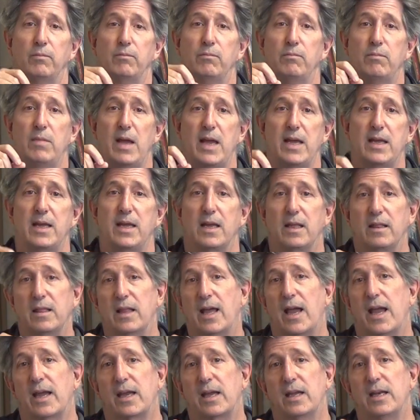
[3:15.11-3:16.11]
Making
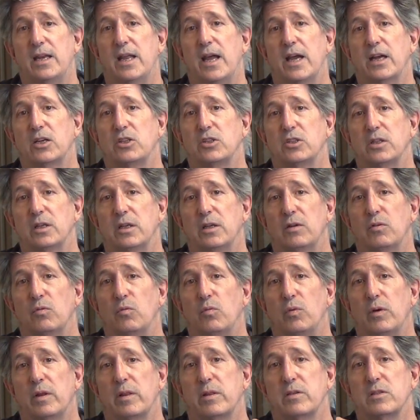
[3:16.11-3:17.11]
that
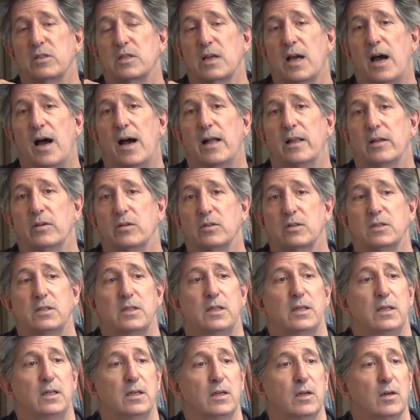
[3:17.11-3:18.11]
connection with scholars
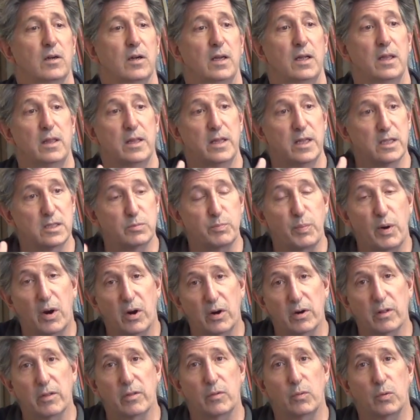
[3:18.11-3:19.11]
here in this
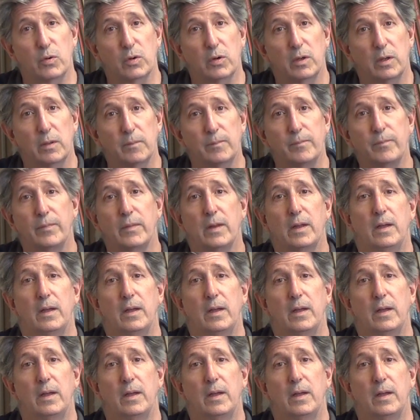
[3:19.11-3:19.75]
part of the world